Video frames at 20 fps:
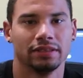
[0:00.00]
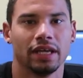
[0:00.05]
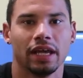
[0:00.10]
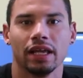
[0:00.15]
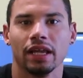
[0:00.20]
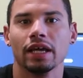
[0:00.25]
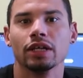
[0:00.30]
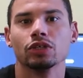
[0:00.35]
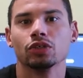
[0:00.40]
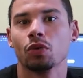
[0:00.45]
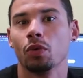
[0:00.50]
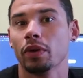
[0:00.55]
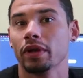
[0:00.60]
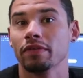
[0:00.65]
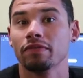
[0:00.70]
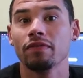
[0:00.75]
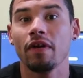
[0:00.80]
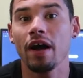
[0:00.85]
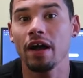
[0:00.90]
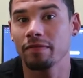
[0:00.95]
say, like
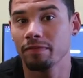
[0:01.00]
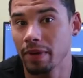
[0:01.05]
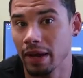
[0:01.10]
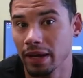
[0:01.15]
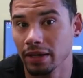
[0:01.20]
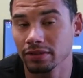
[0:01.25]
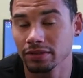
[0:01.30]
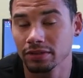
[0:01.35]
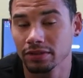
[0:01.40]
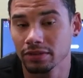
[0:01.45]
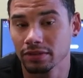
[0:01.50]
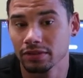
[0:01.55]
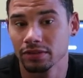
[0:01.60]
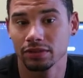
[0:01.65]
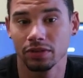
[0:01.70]
25 pounds.